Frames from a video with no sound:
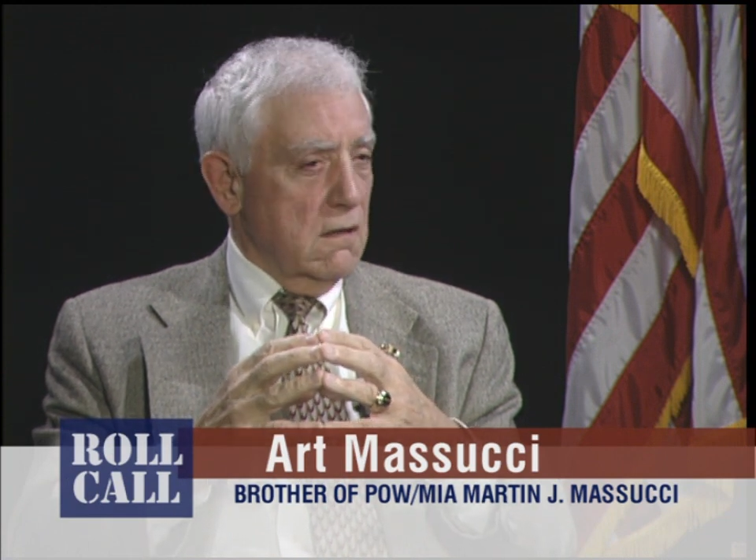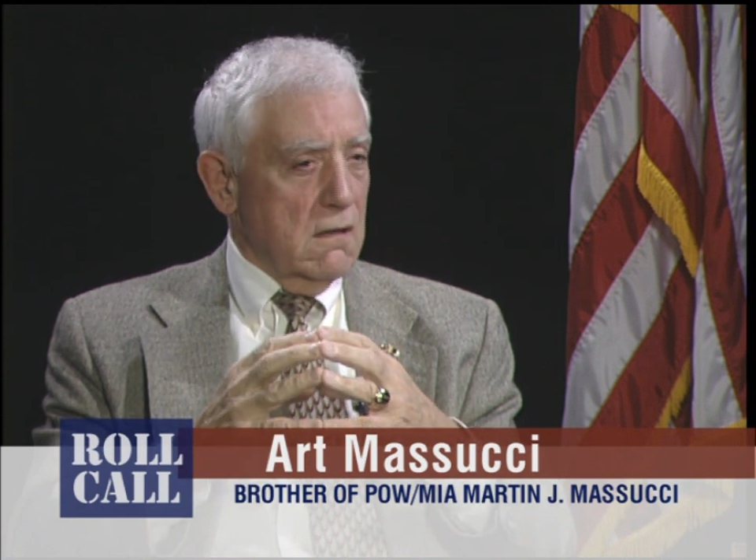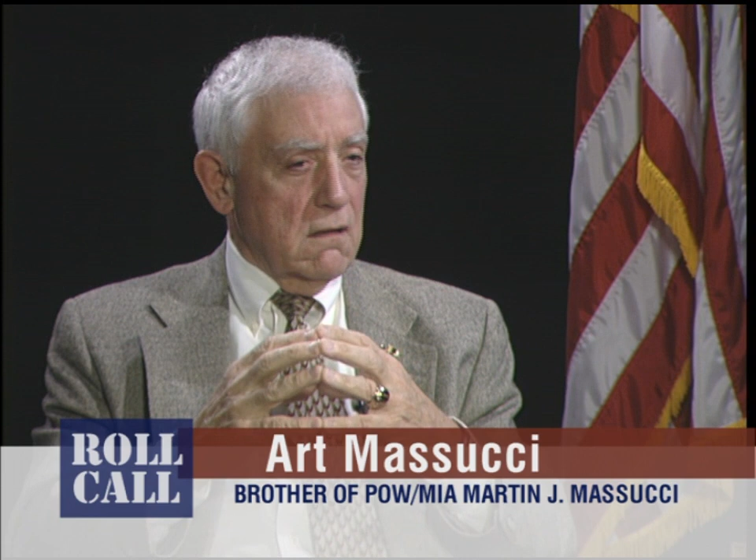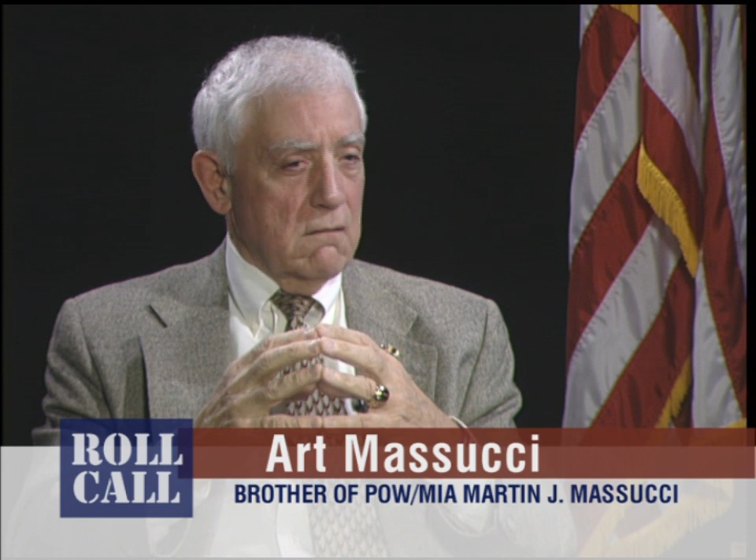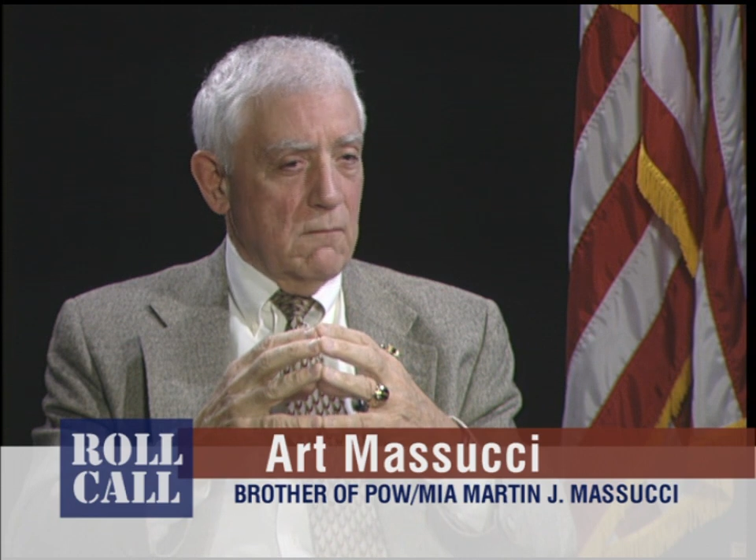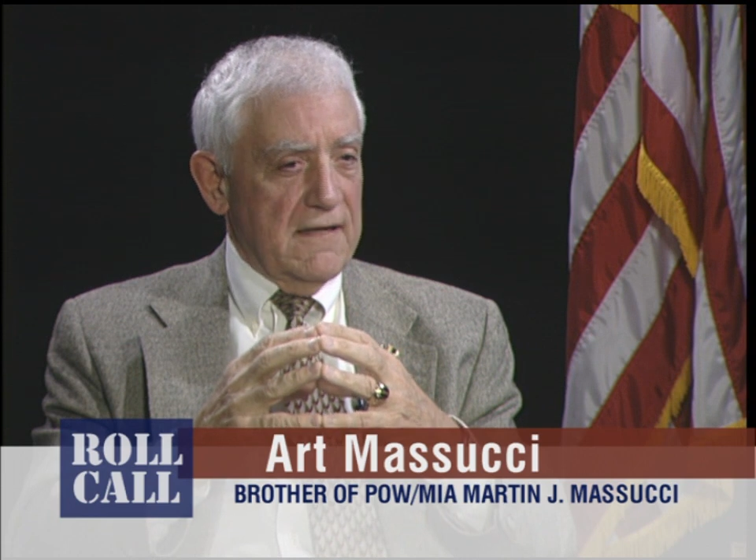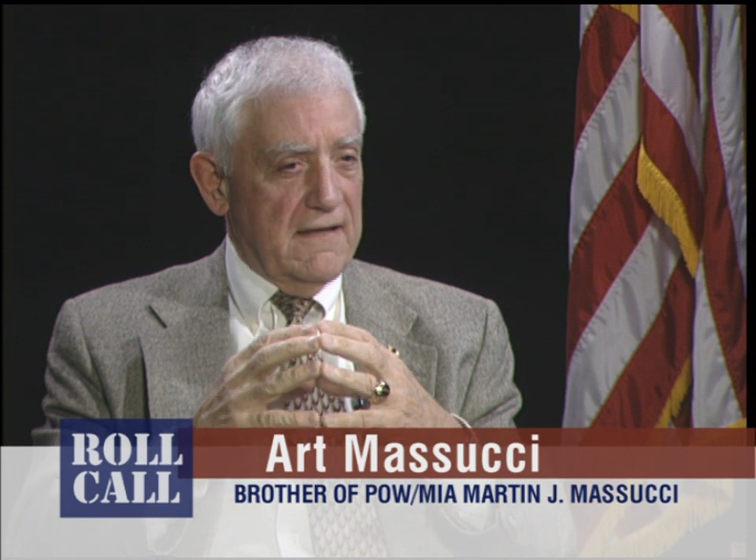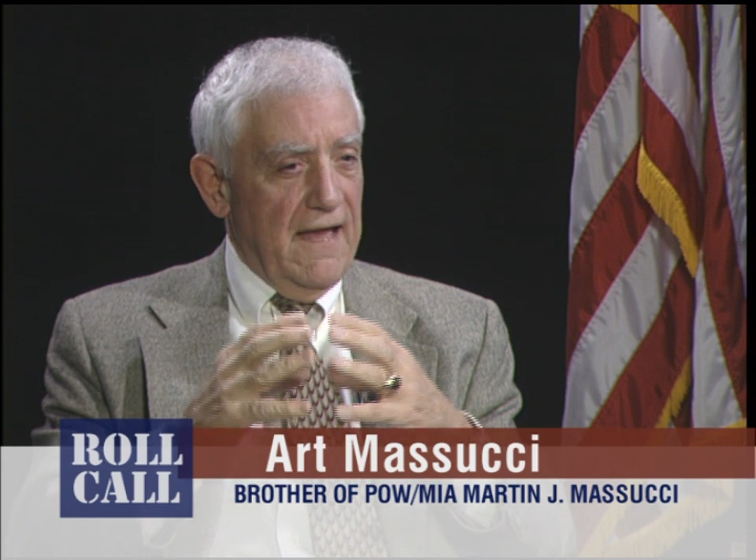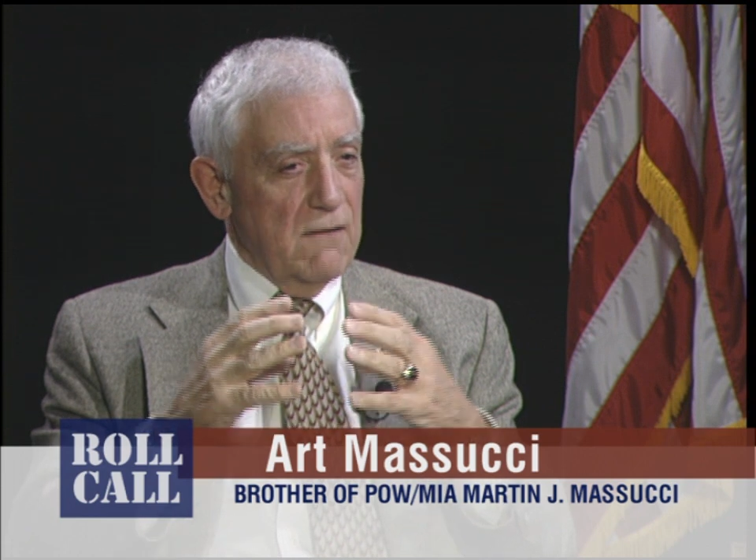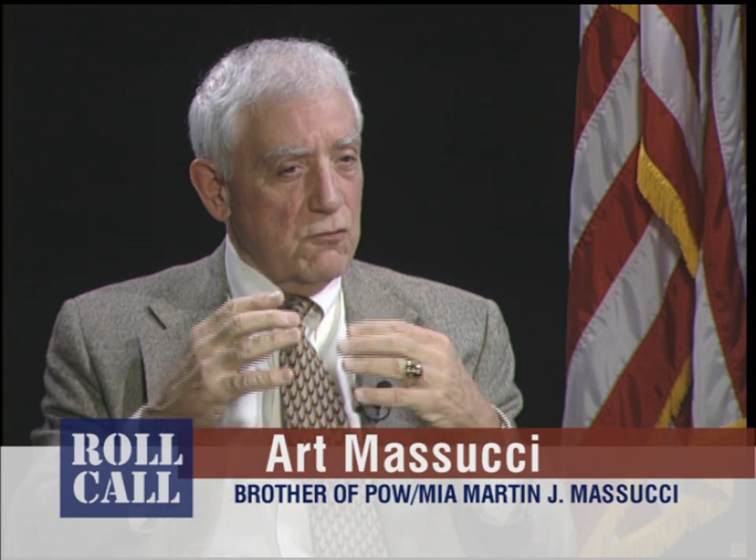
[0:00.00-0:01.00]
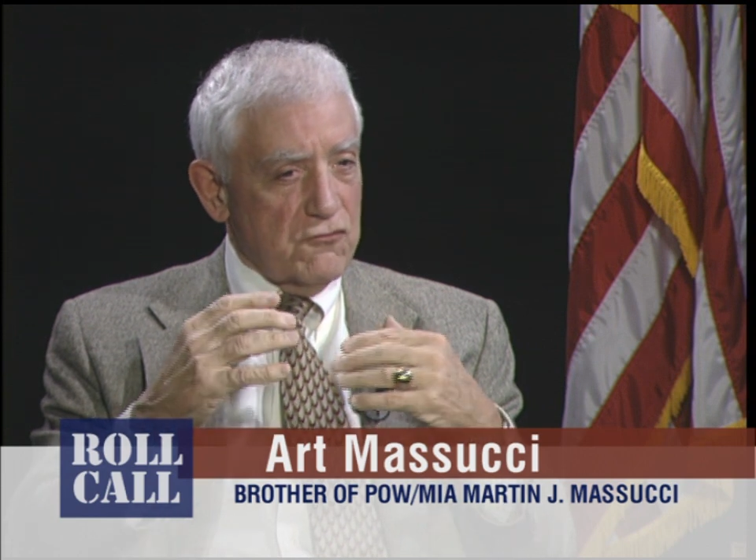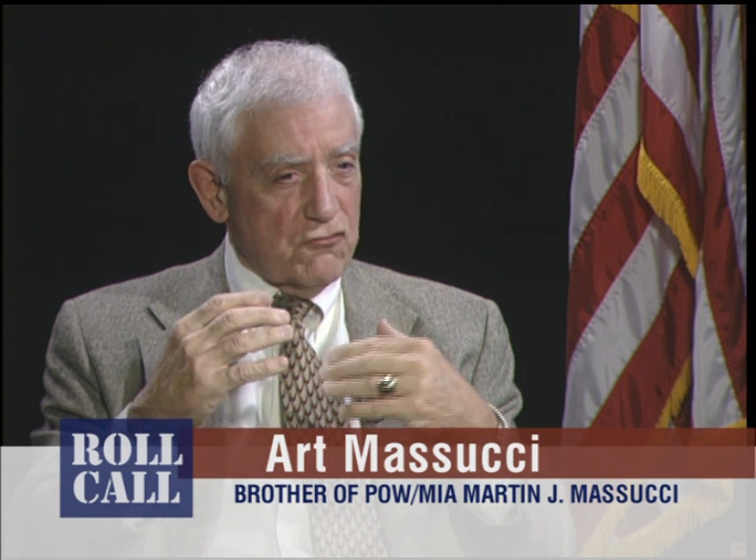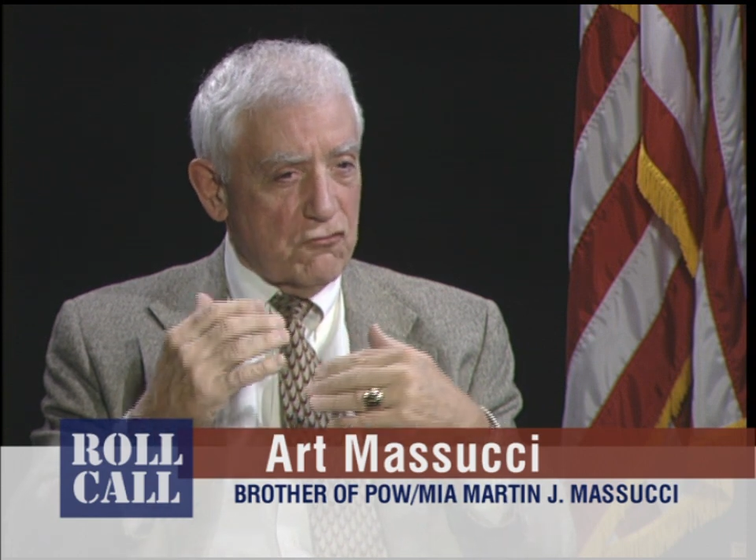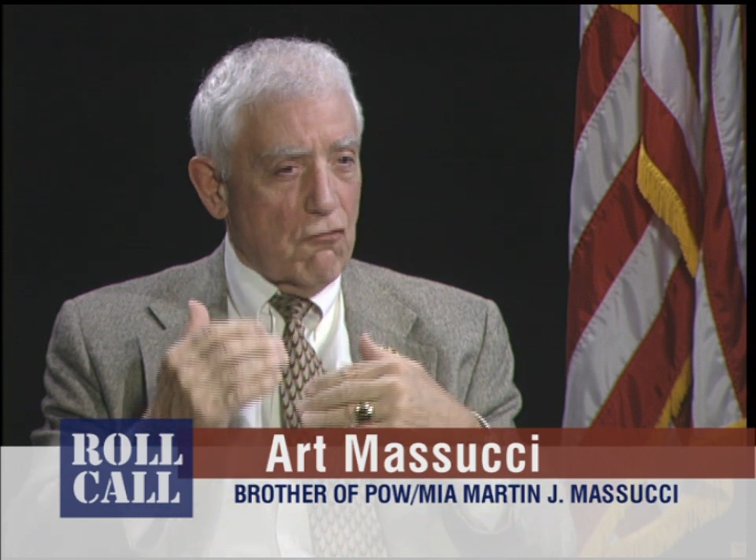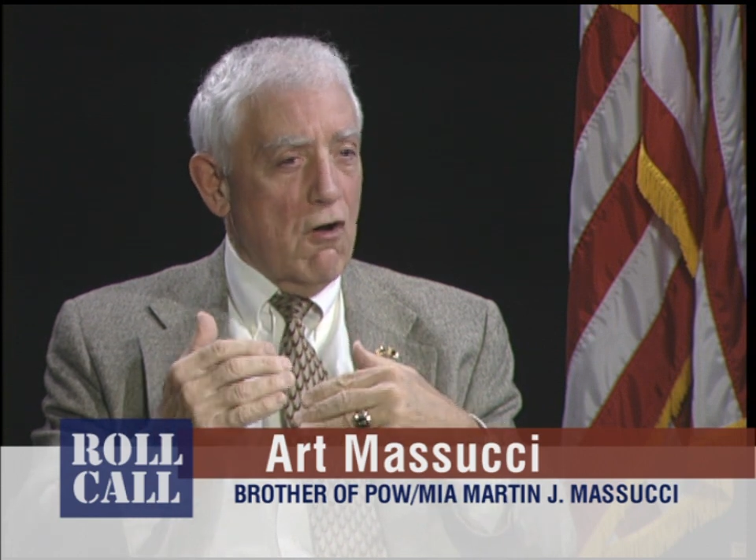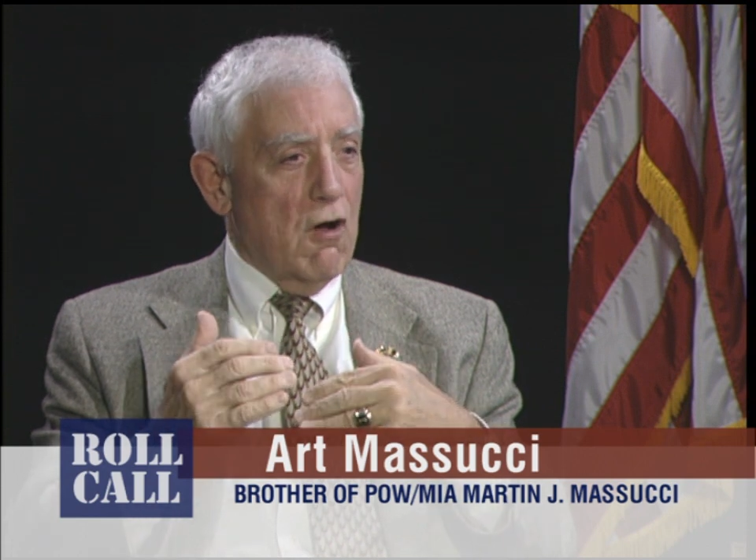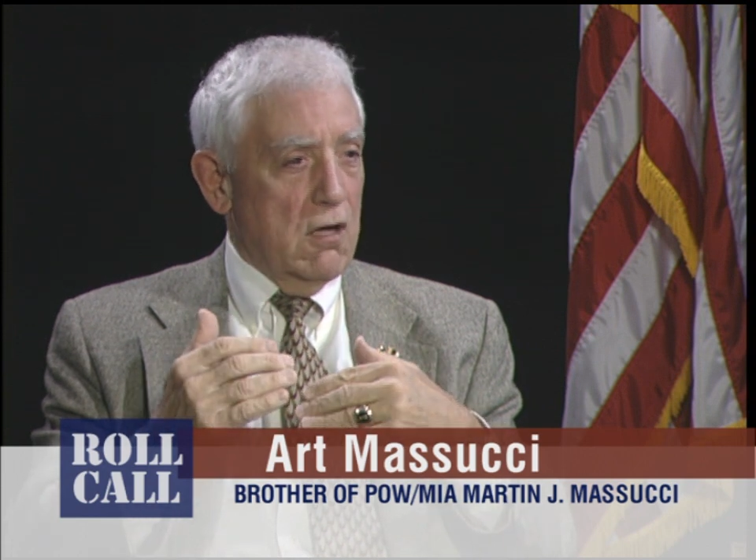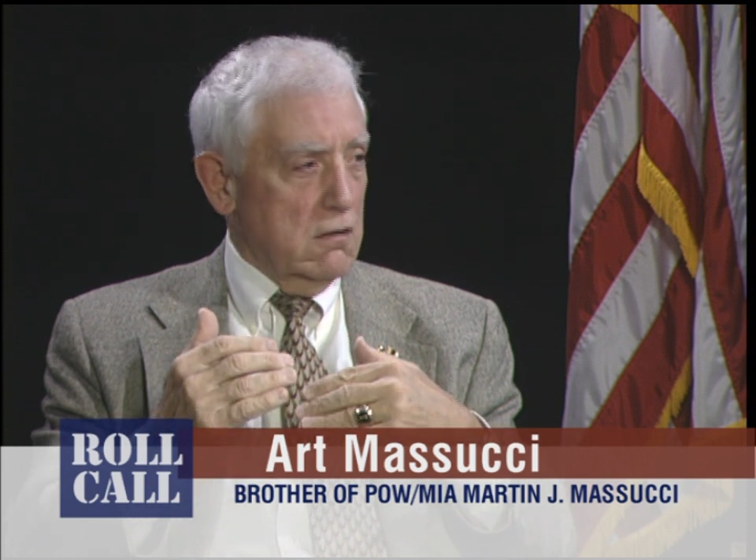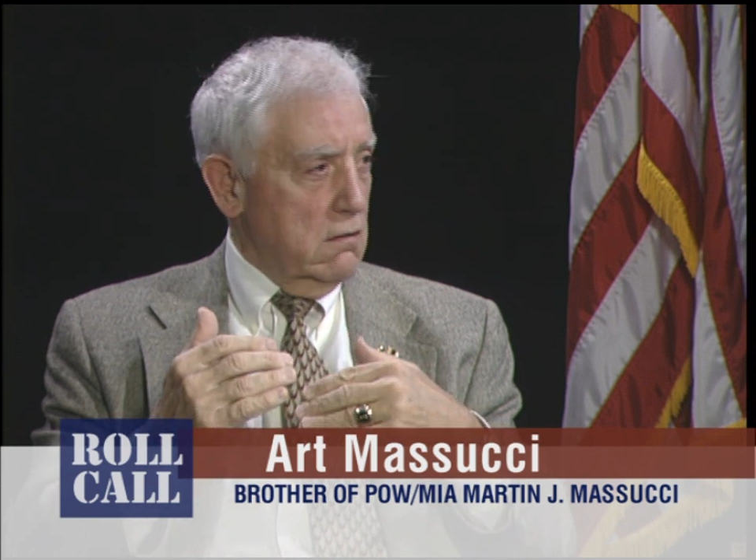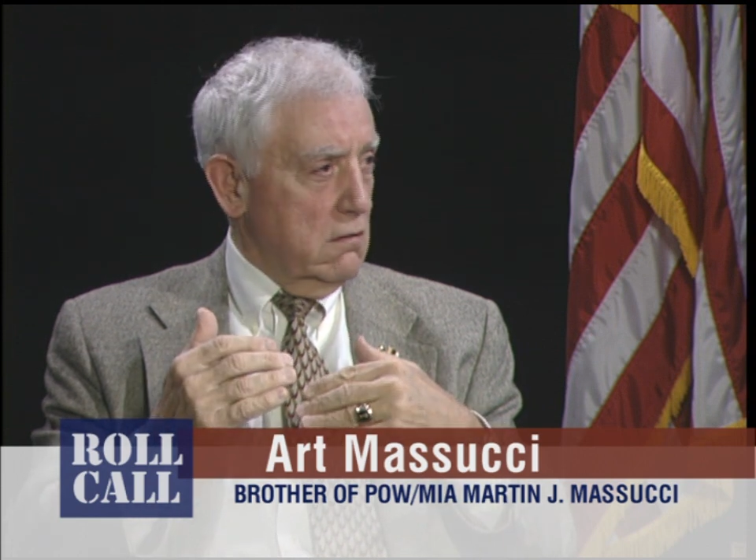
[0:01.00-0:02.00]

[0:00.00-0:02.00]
Uh, my dad was strong.